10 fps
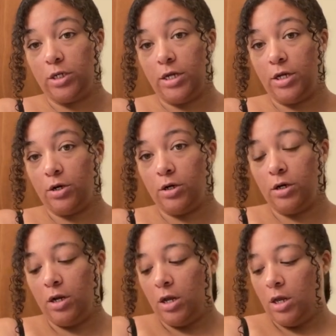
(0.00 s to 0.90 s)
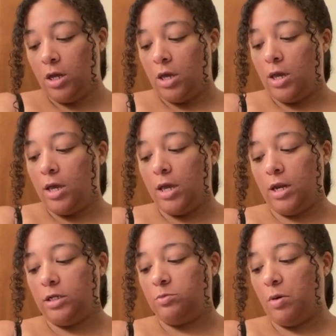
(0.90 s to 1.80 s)
here
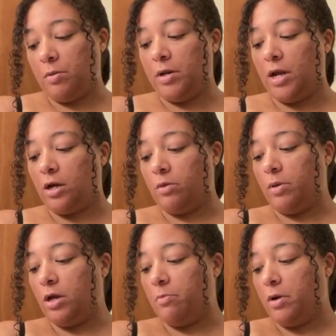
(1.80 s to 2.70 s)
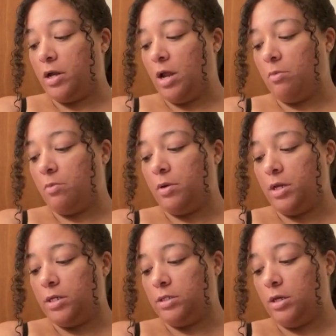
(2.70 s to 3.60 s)
and it's probably not going to pick up on camera but
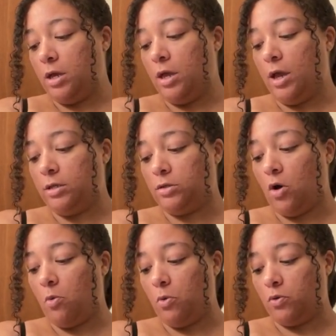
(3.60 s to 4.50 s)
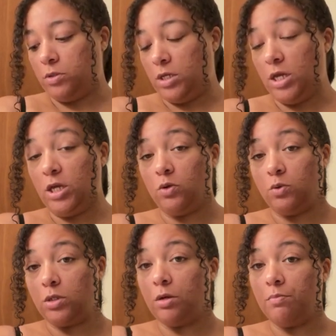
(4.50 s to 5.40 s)
it has, has almost
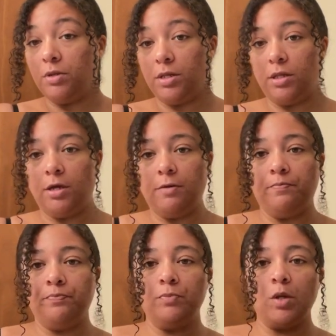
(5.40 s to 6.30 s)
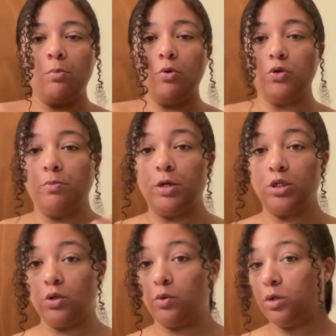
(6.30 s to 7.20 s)
healed completely both of my
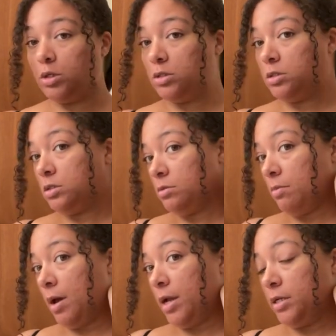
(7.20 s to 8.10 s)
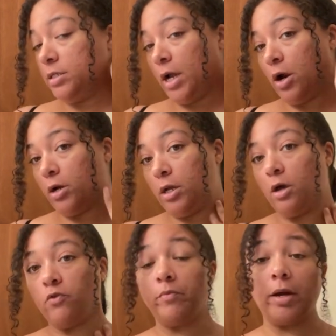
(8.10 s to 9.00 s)
shoulders my entirety
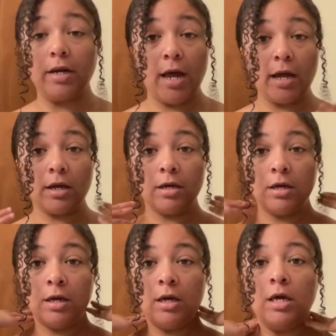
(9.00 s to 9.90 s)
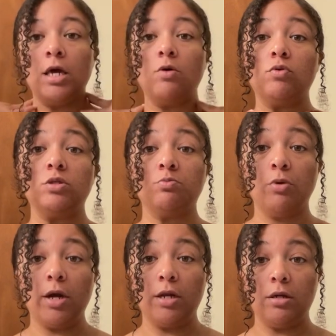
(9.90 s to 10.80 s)
of my neck it would
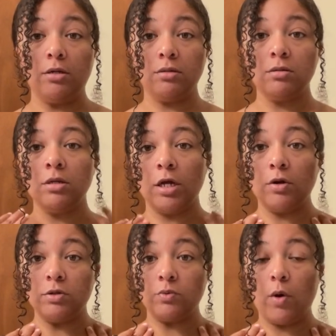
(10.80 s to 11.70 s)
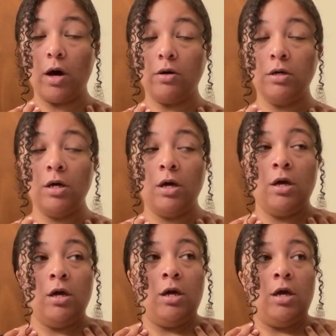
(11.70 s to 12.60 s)
spread here as well
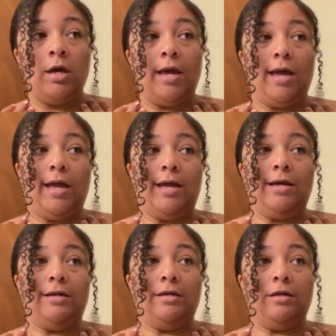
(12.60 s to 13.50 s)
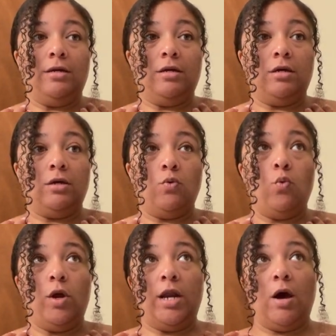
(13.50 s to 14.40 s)
and
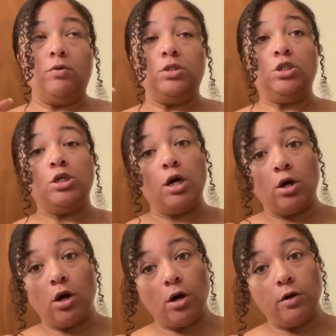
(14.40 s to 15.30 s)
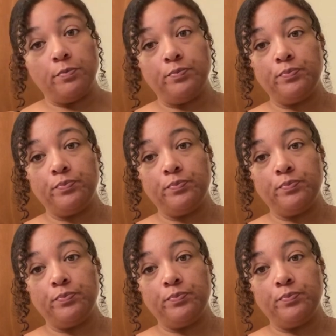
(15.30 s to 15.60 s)
when I was younger